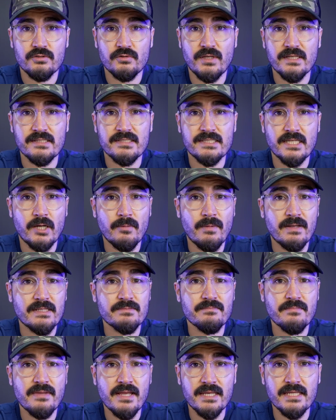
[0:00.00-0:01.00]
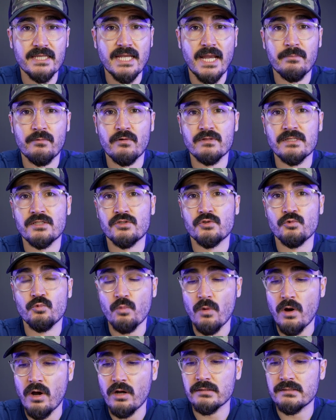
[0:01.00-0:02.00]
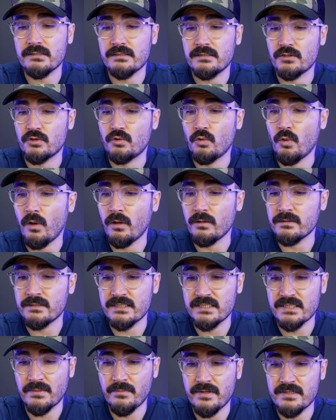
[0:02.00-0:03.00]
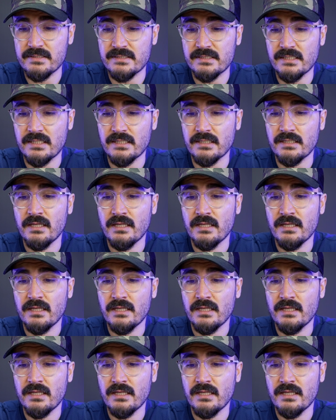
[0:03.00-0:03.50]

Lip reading: You can set up as many cameras as you want. The quality is amazing.